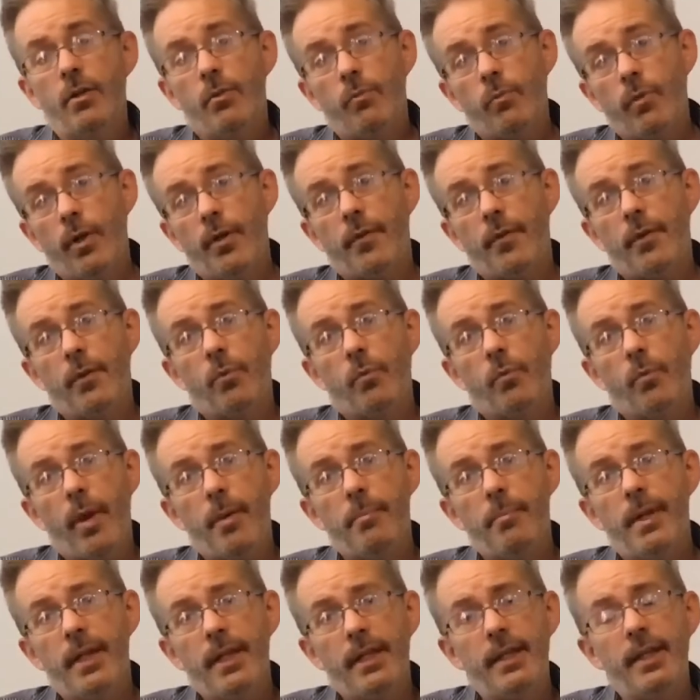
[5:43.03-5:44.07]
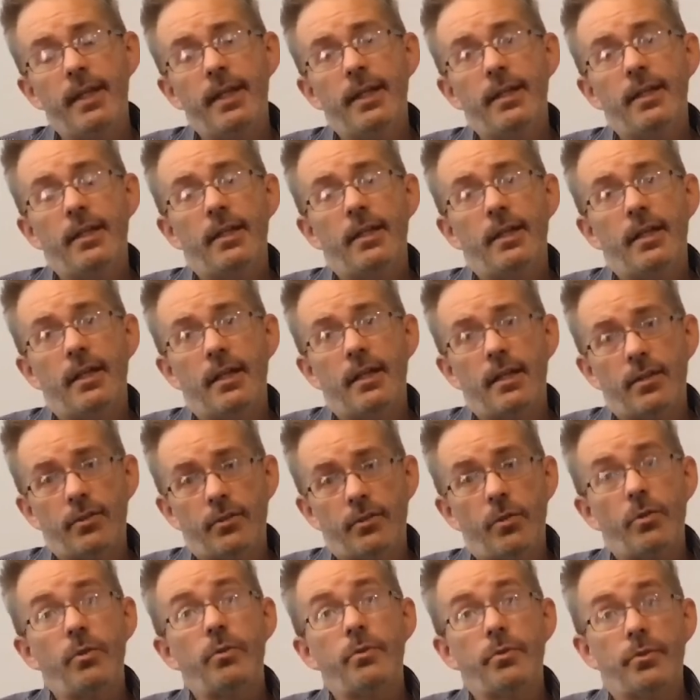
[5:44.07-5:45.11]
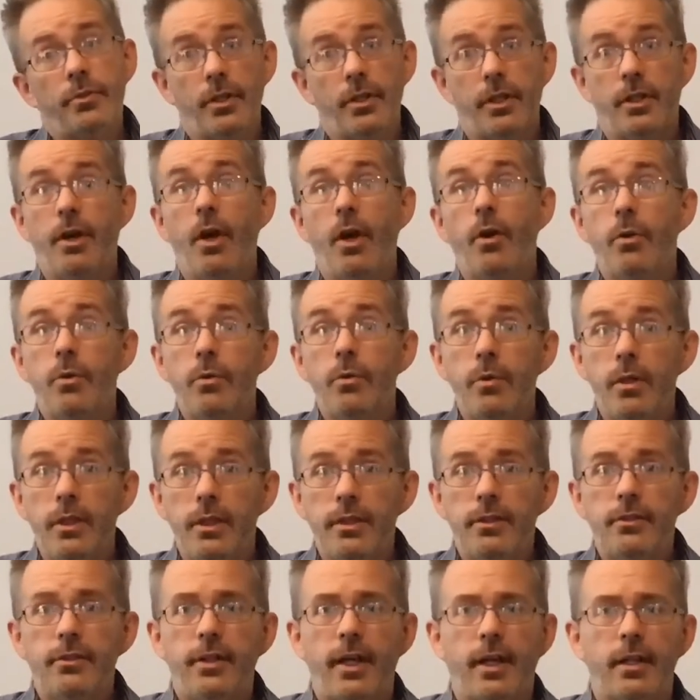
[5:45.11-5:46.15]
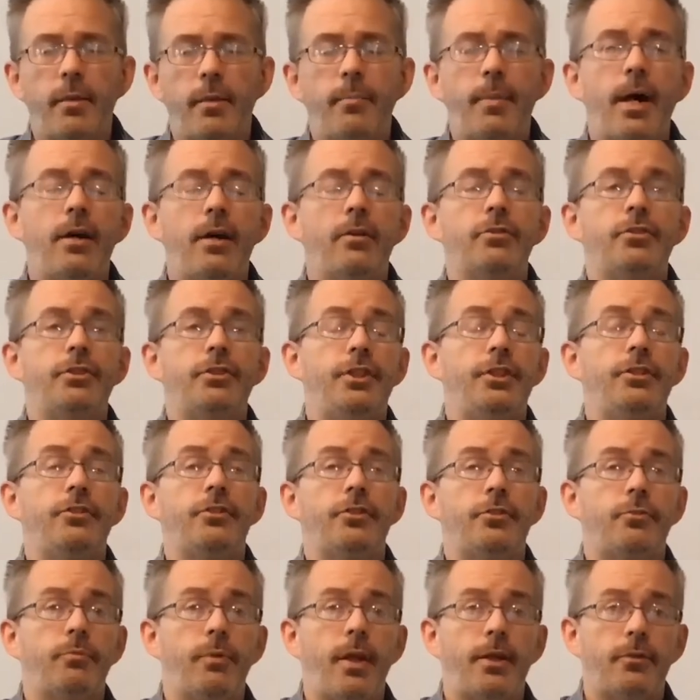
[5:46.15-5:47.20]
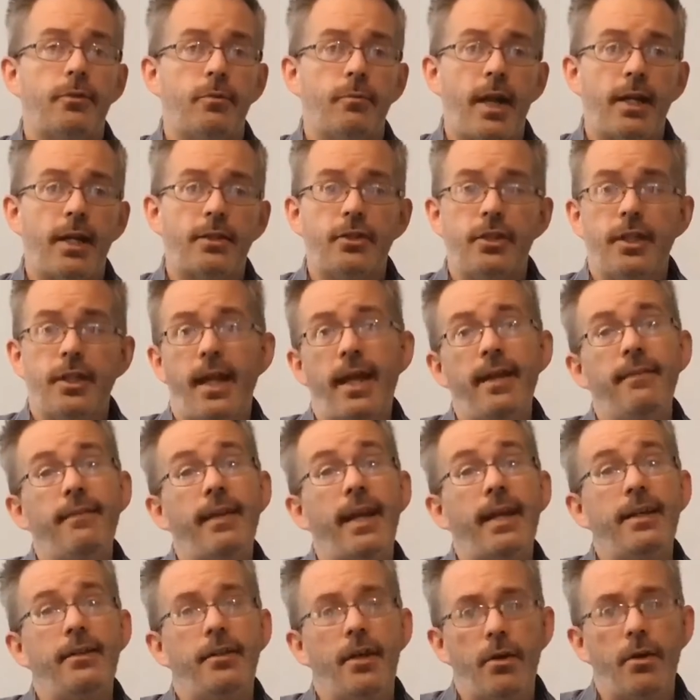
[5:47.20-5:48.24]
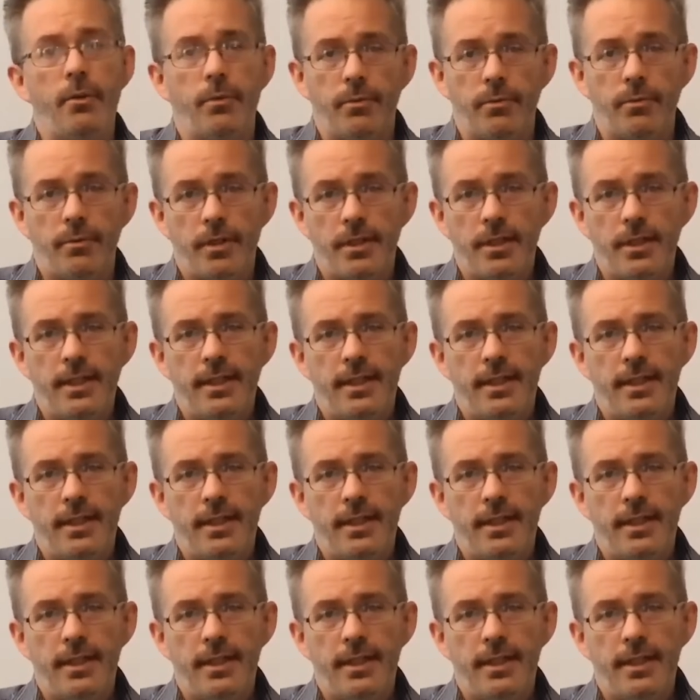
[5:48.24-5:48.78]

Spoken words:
where the women are told to go tell about Jesus' resurrection, and they don't.